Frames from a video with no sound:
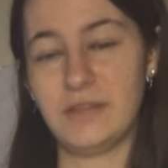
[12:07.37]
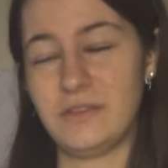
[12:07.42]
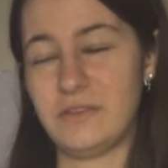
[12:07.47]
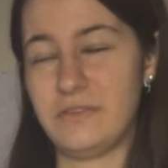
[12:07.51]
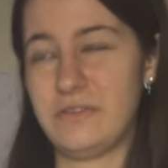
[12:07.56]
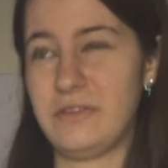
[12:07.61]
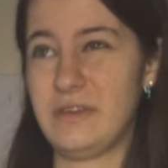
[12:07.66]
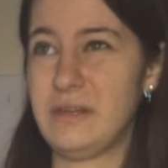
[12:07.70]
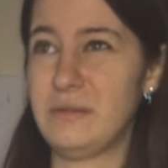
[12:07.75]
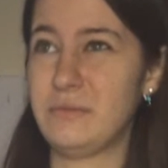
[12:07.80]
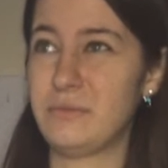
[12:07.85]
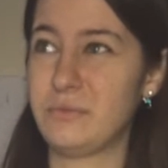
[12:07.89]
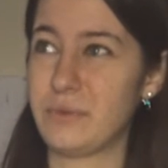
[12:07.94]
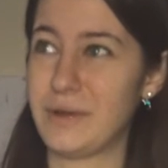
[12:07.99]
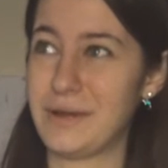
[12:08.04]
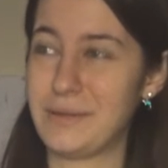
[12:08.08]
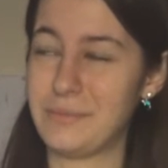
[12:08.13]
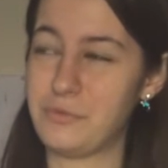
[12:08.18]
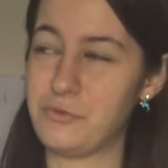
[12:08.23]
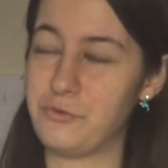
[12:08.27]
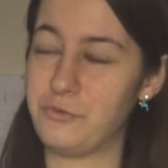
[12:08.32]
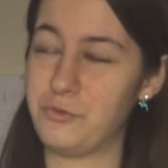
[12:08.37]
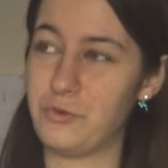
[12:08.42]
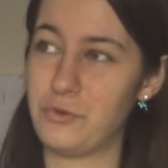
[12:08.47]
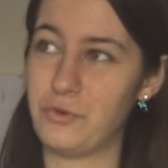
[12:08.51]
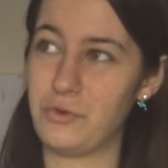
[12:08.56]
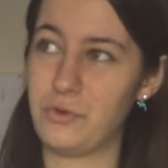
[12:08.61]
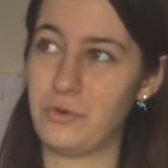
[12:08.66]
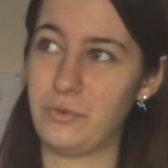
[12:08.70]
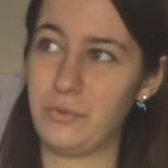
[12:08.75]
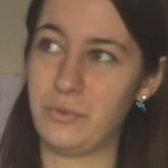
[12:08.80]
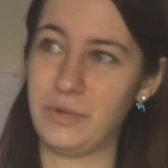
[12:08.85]
The scene right
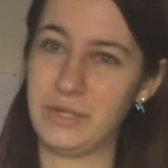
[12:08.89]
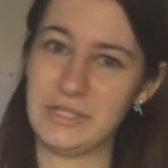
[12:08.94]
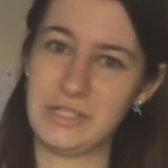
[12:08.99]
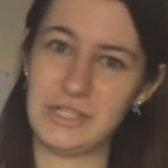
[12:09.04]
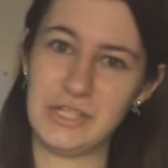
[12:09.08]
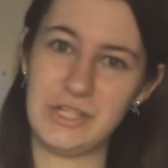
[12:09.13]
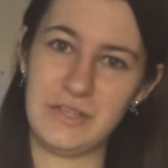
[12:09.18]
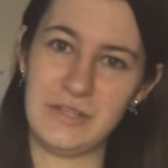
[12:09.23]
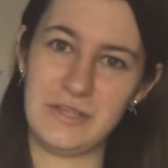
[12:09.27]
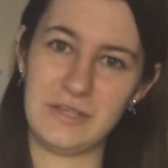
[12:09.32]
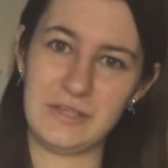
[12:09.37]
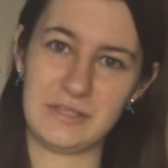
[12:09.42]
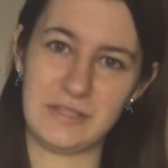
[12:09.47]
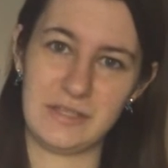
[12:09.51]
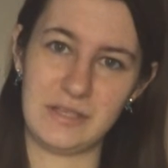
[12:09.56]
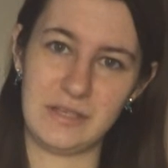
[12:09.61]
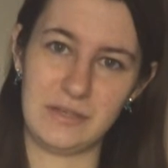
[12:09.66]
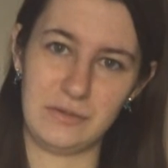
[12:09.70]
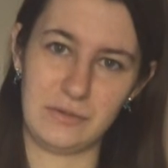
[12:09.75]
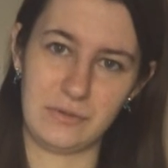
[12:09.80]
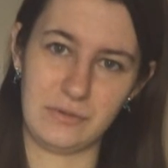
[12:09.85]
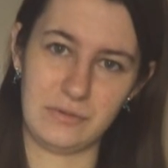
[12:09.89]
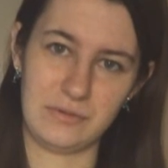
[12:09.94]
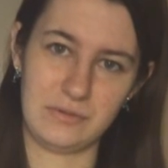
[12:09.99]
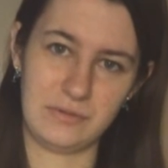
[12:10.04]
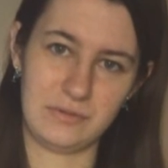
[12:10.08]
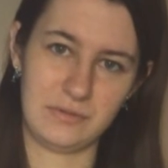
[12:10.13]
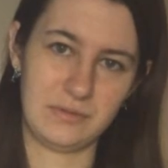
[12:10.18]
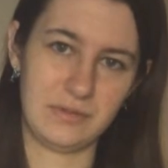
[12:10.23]
before, when she thinks they're not